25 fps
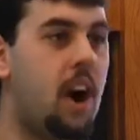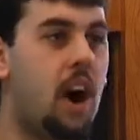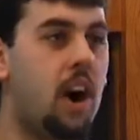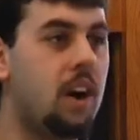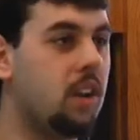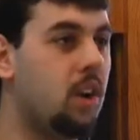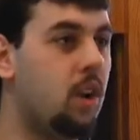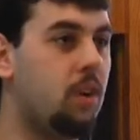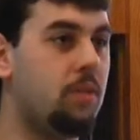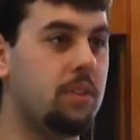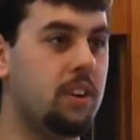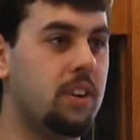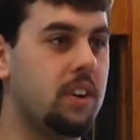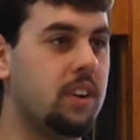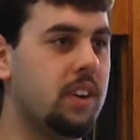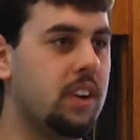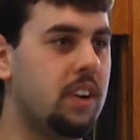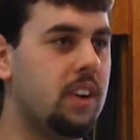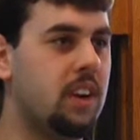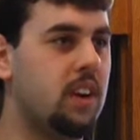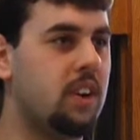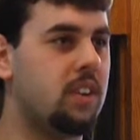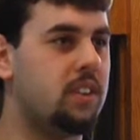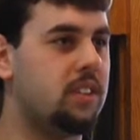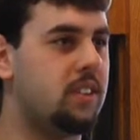all over,
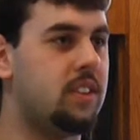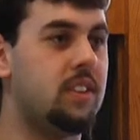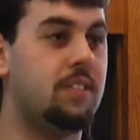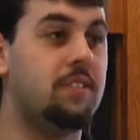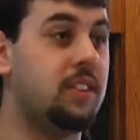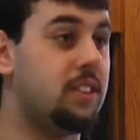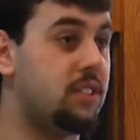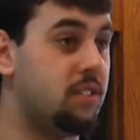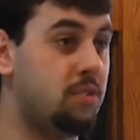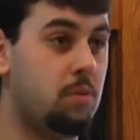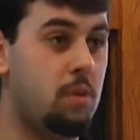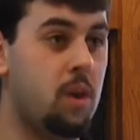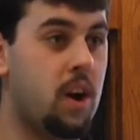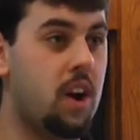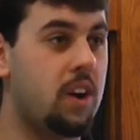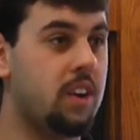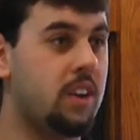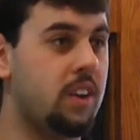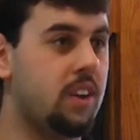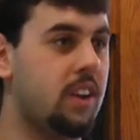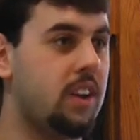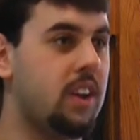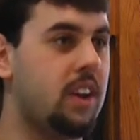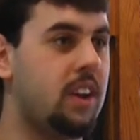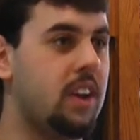you know, Division One,
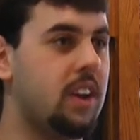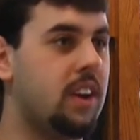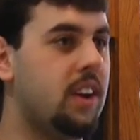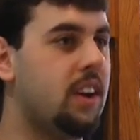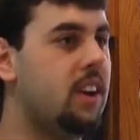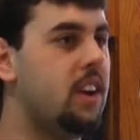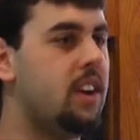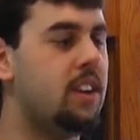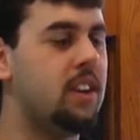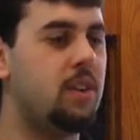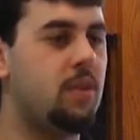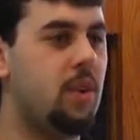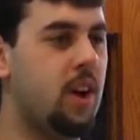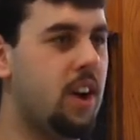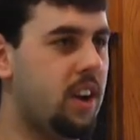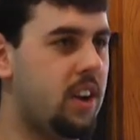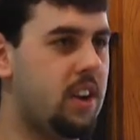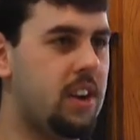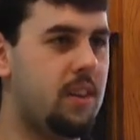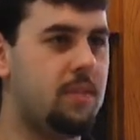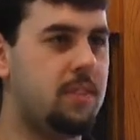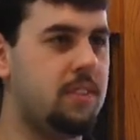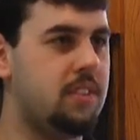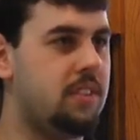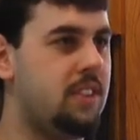you're going to hear you want
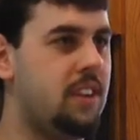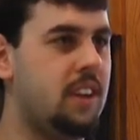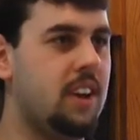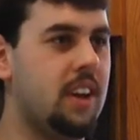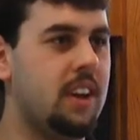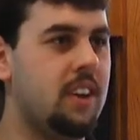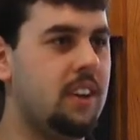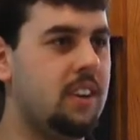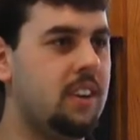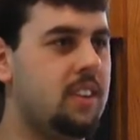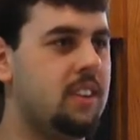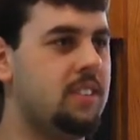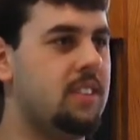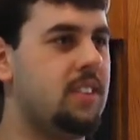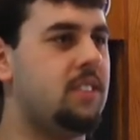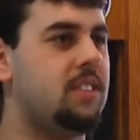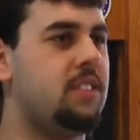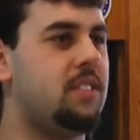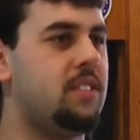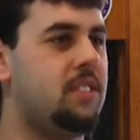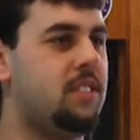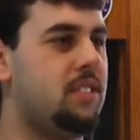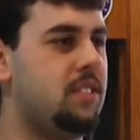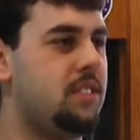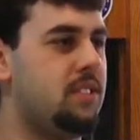to come and see it because
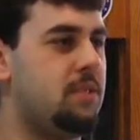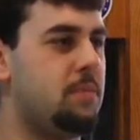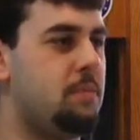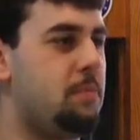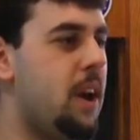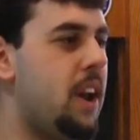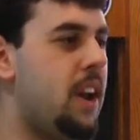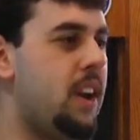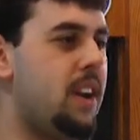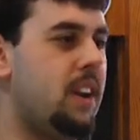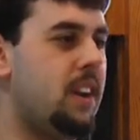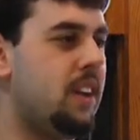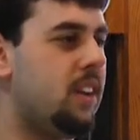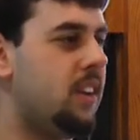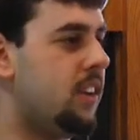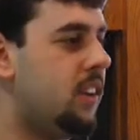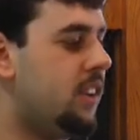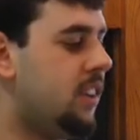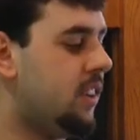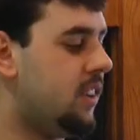it's just better,